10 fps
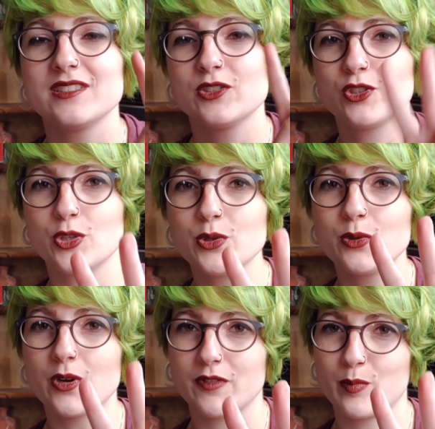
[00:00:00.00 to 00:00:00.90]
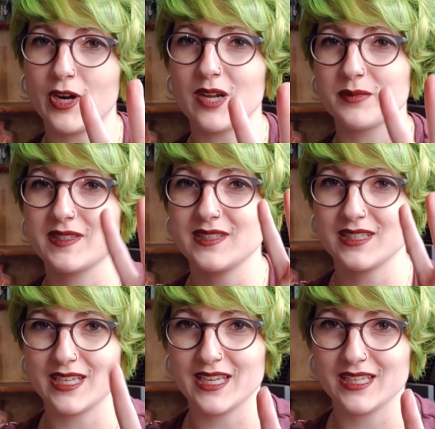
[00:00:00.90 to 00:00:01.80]
2 of the prompts
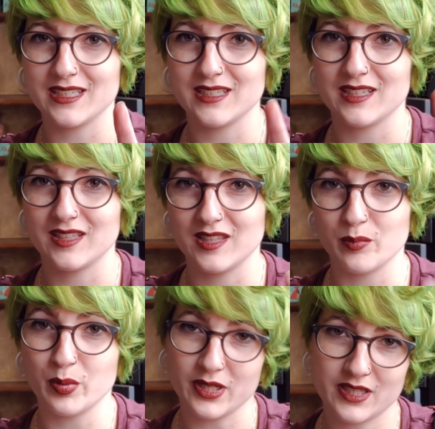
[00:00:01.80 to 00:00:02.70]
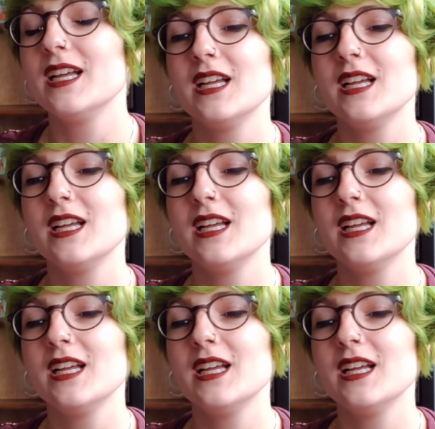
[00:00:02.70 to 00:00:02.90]
in the book.